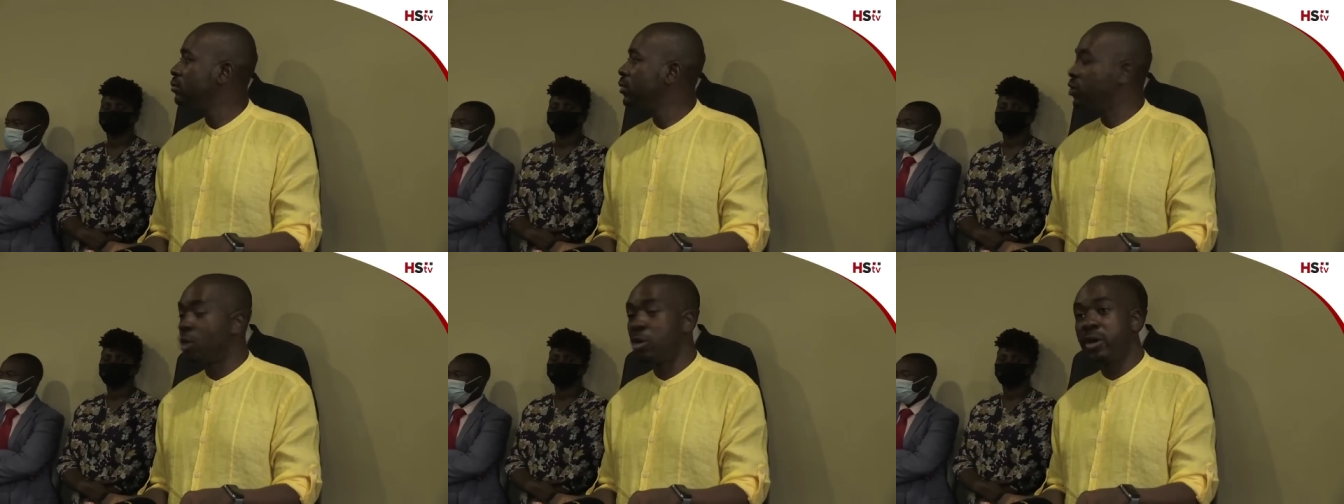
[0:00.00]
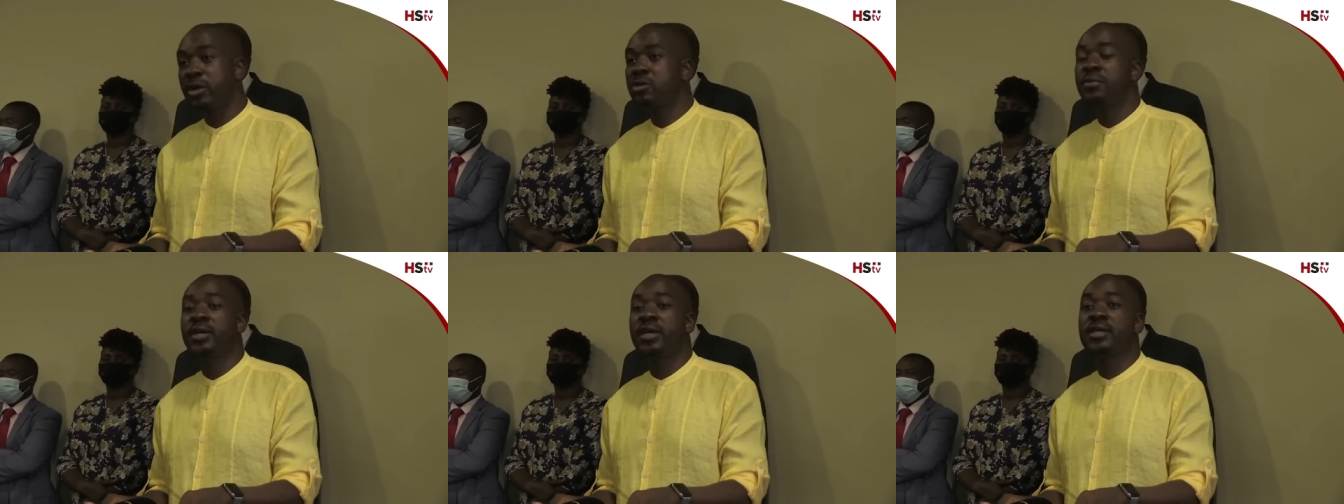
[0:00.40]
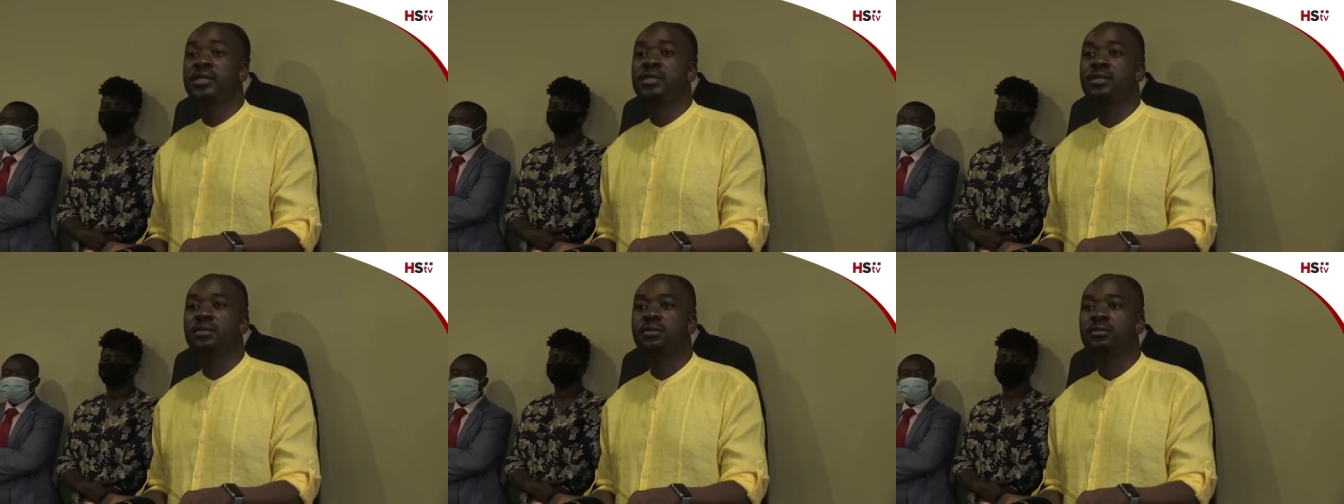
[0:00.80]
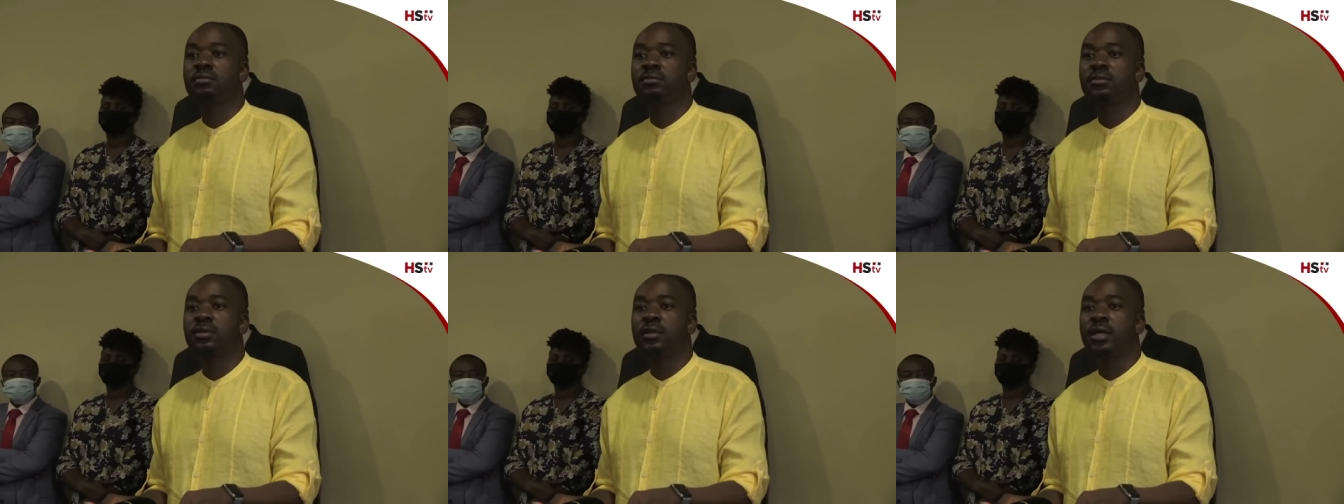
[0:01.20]
It's not going to be easy.
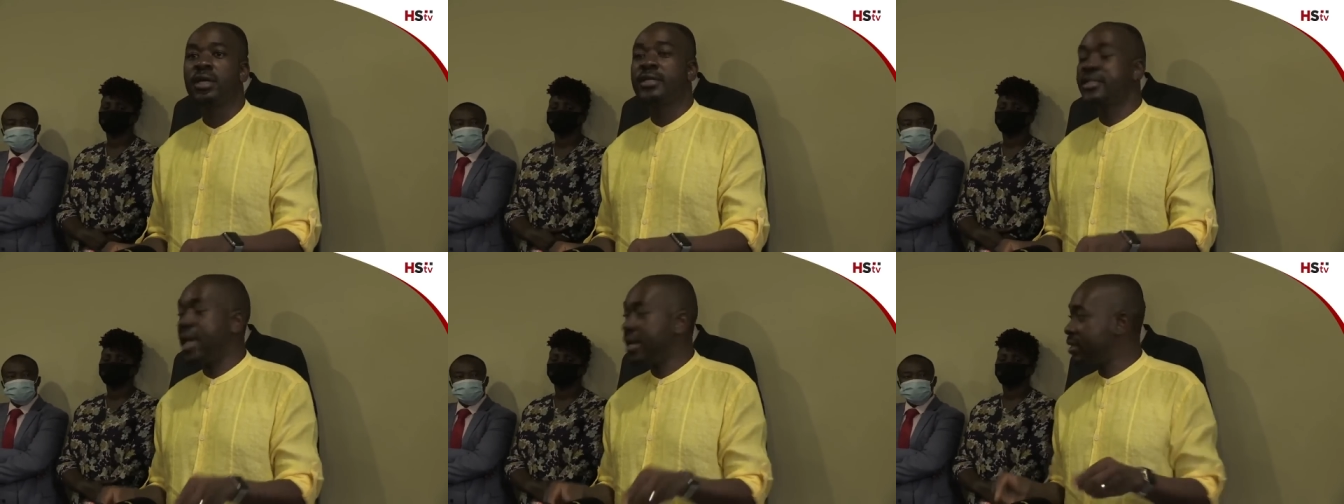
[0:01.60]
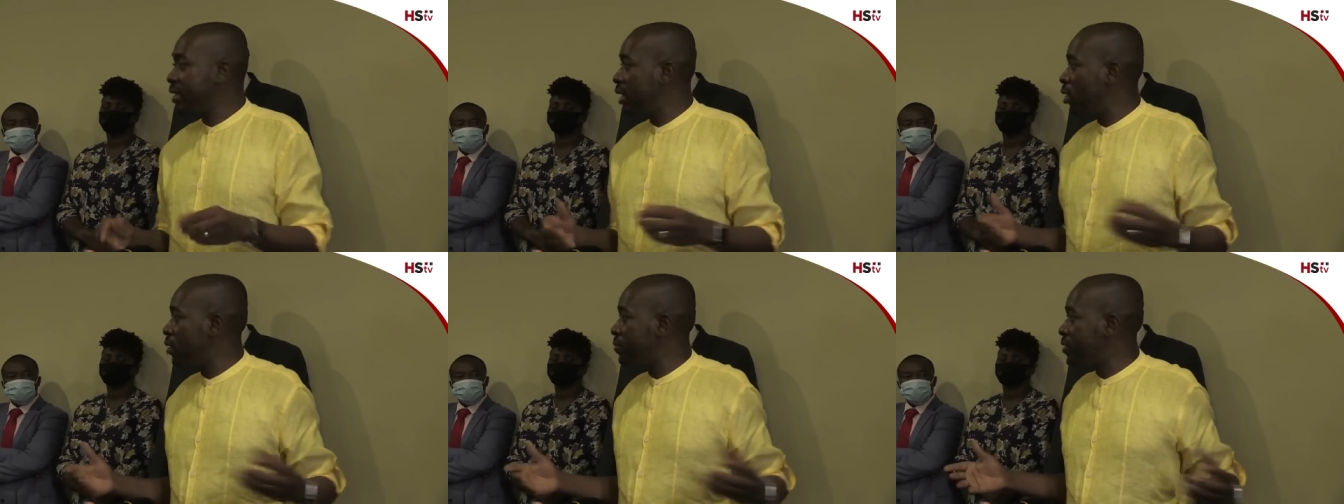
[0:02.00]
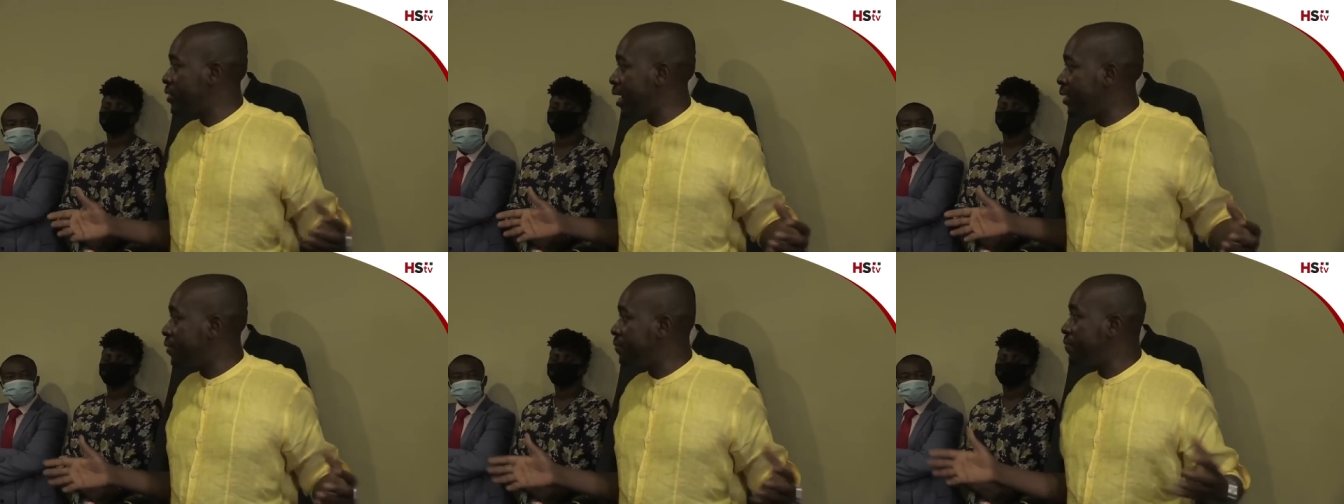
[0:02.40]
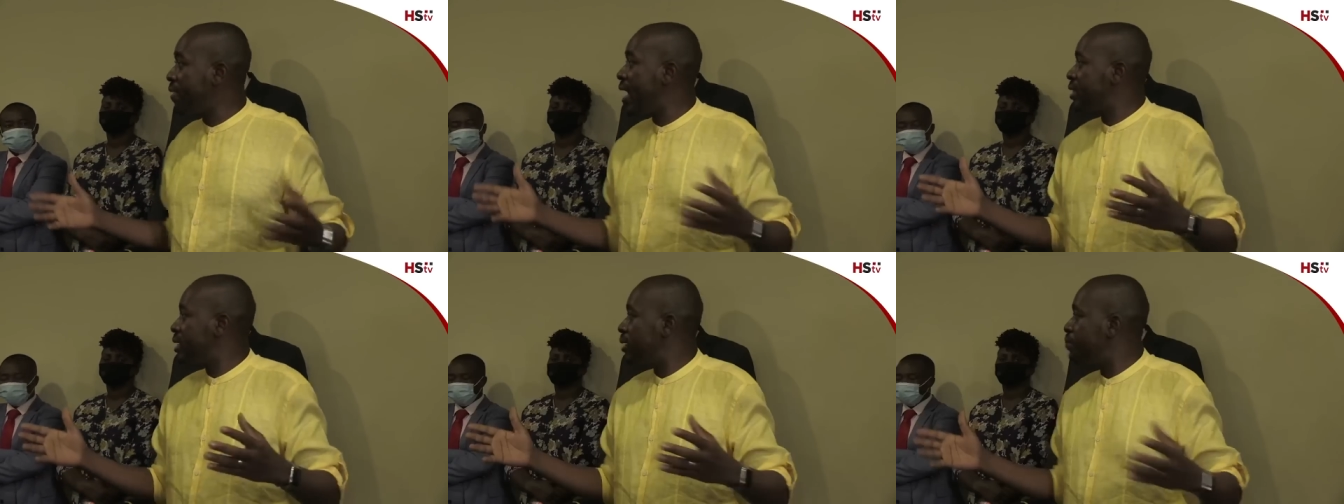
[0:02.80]
It takes a lot of
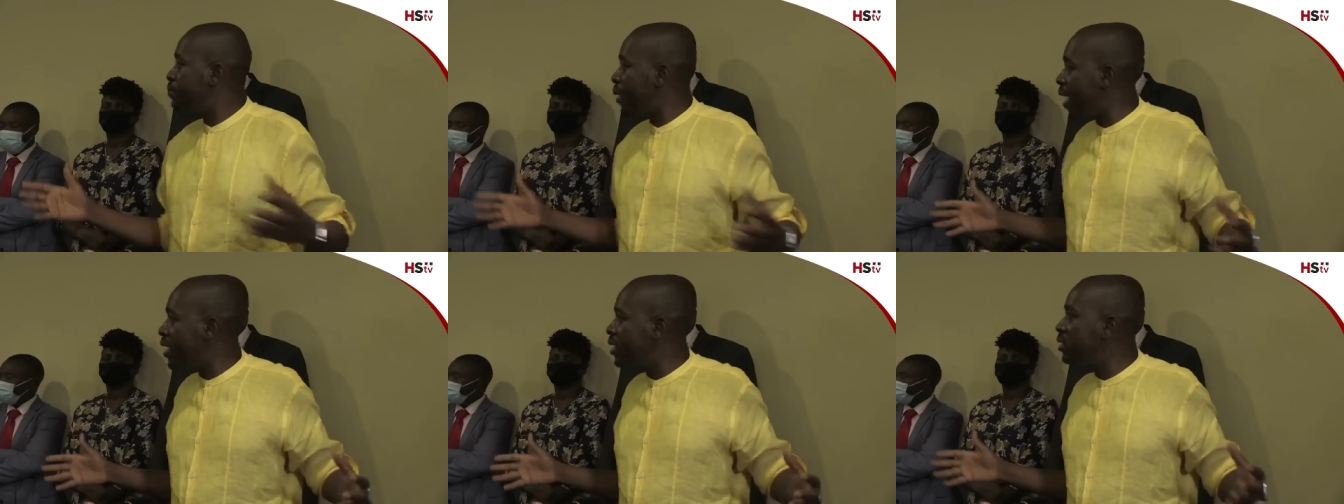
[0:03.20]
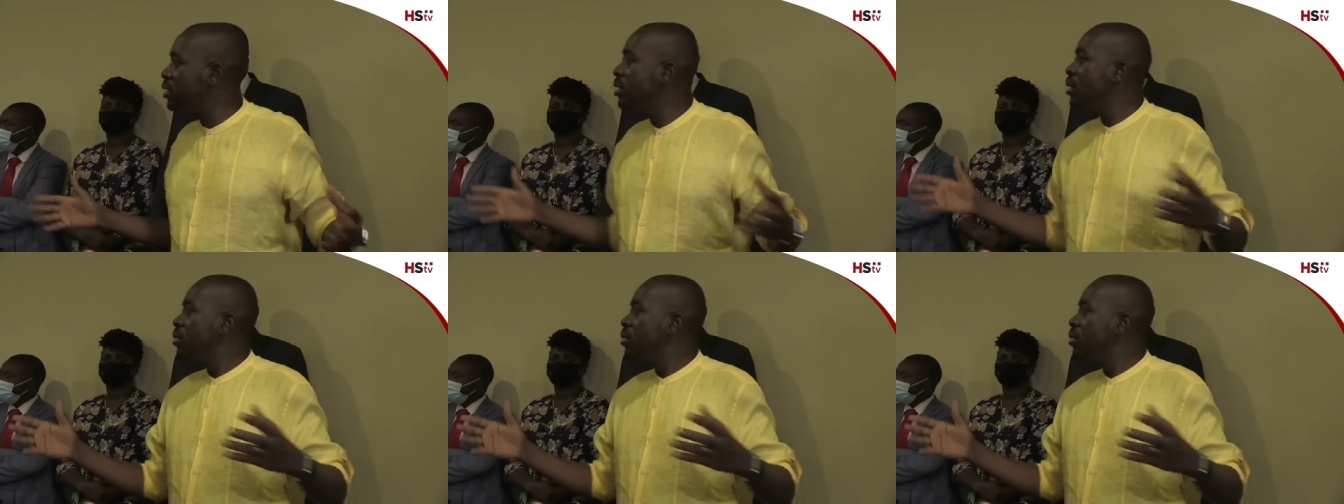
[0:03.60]
sacrifice and pain